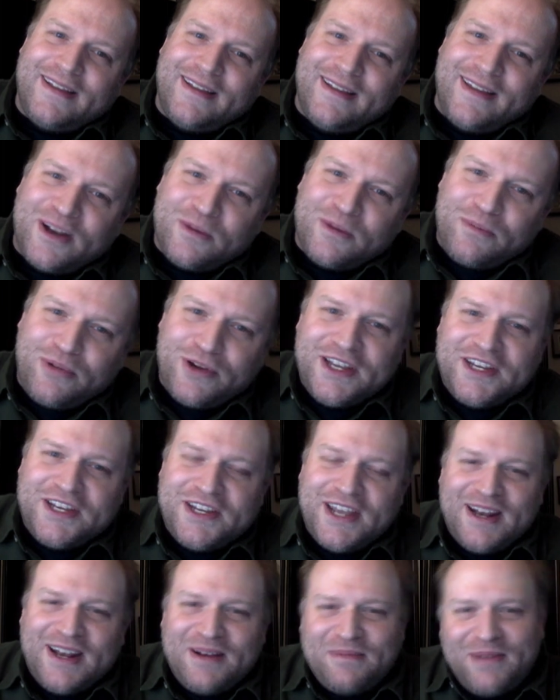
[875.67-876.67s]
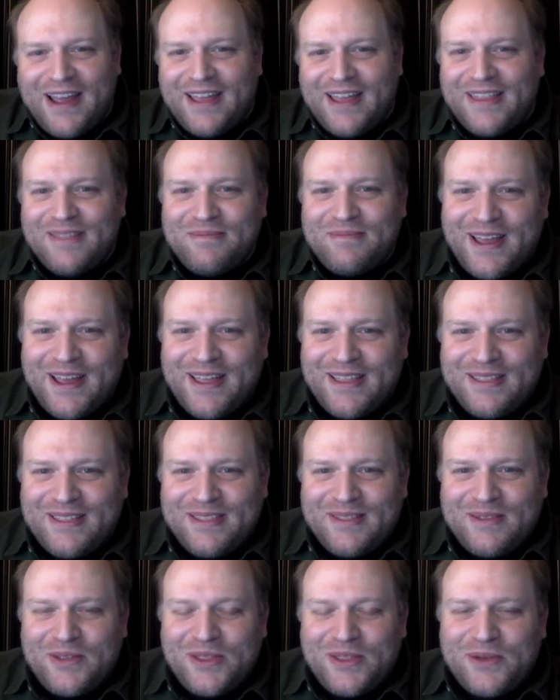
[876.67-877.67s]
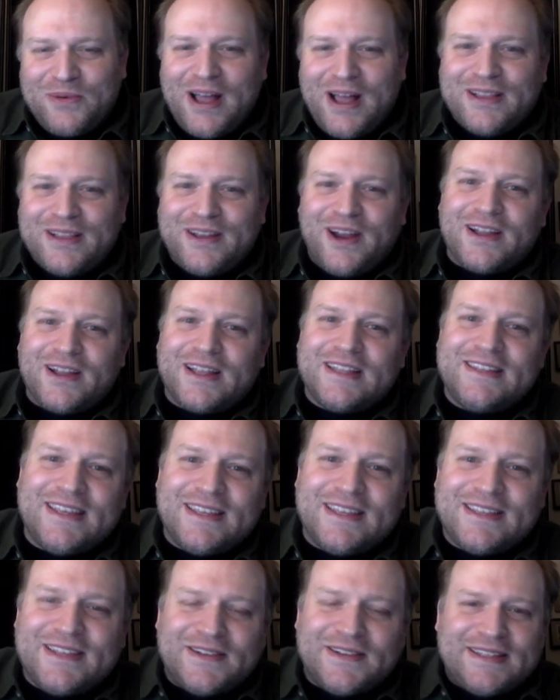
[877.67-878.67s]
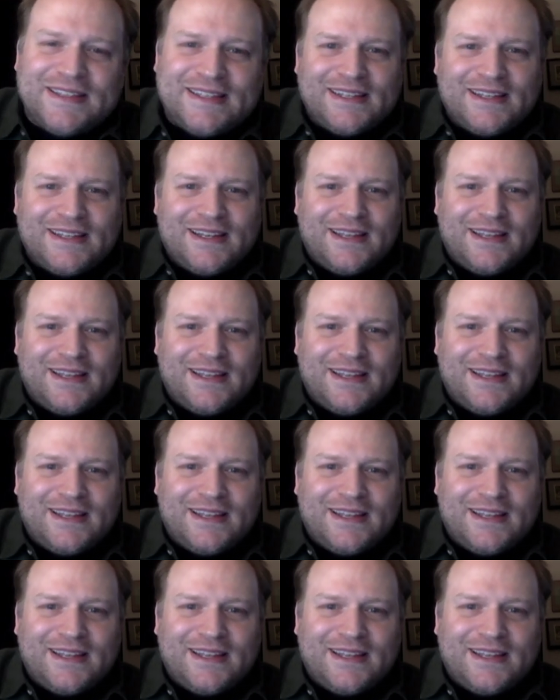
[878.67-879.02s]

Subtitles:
unappreciated by the wild card constituency.